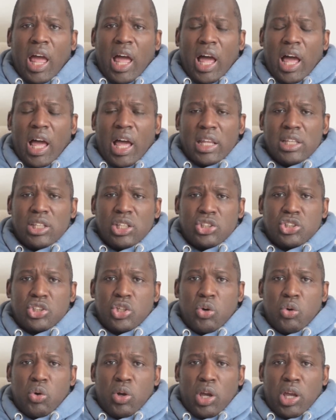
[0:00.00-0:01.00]
And
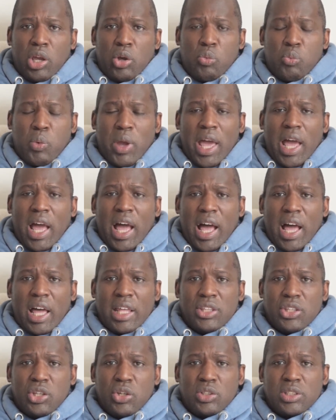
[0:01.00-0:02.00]
so where
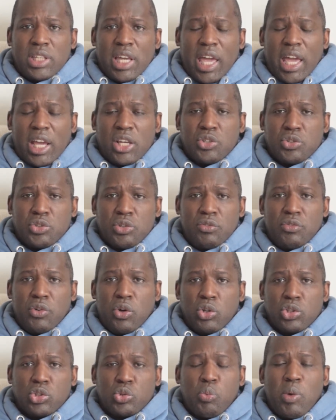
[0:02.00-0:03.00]
are those extra
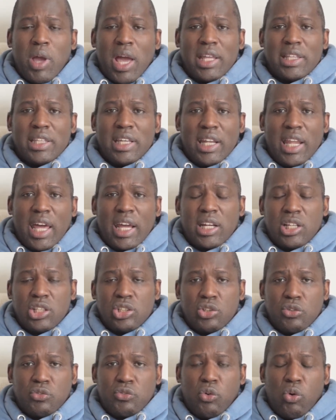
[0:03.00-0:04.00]
votes? Where are they likely
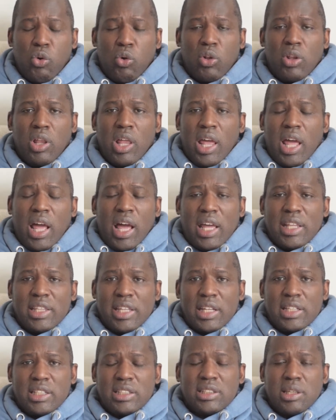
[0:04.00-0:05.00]
to fall? And
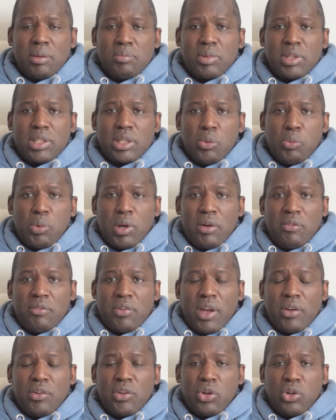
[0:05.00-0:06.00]
that is something that we're
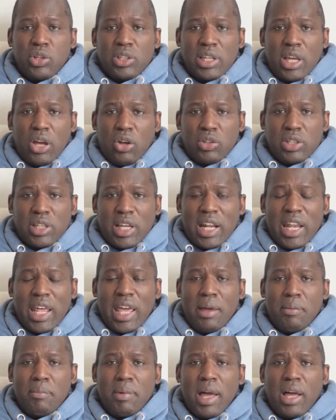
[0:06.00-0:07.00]
very
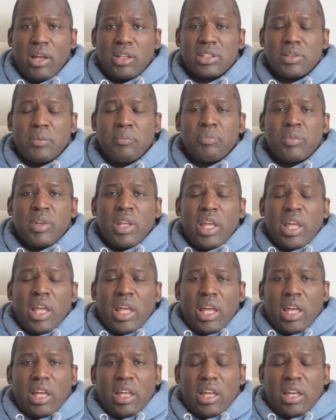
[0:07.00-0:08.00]
unclear about.
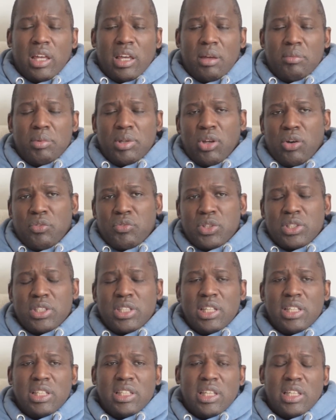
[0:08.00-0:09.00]
I mean,
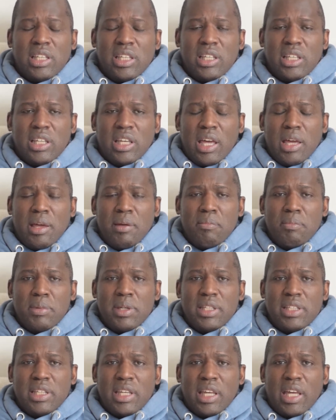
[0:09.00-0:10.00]
obviously the
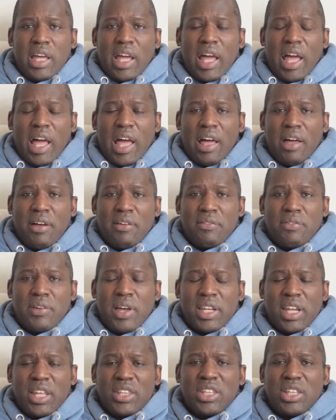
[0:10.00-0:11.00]
media have,
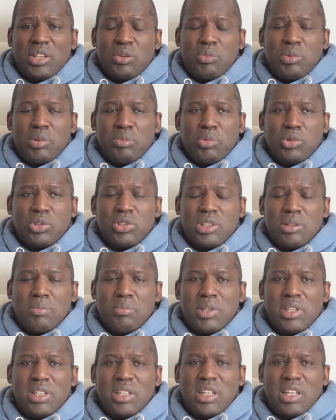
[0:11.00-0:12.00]
and I think with most of the
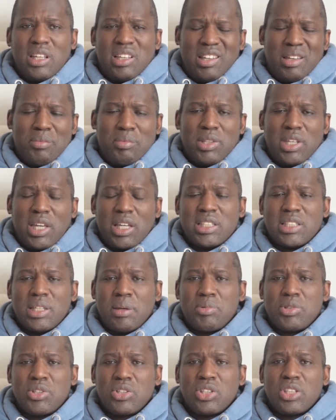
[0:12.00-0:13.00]
media, I mean, there are
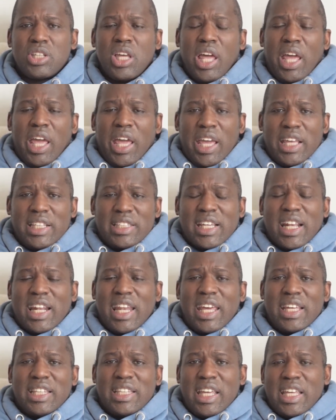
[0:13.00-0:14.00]
exceptions, it's
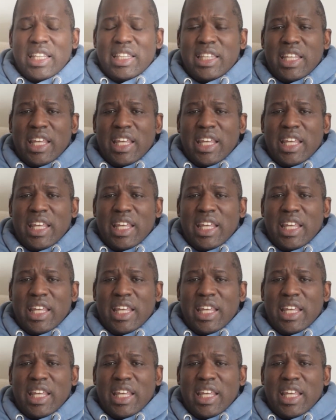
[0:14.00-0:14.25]
clear that